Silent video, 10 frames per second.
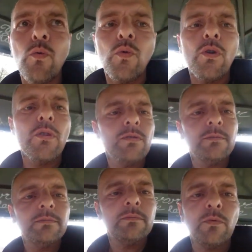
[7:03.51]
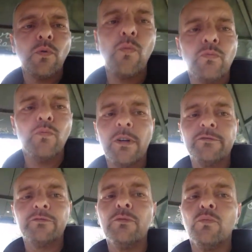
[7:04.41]
whoa,
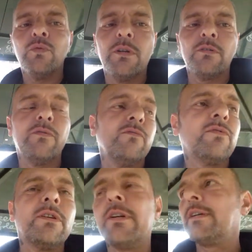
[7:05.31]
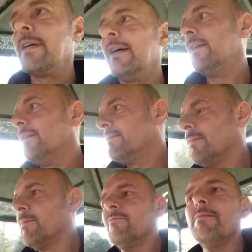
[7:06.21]
what kind
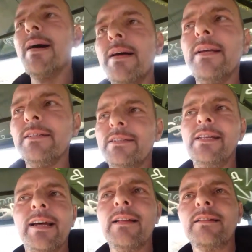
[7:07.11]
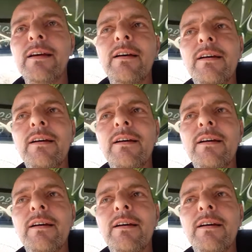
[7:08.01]
of man is that?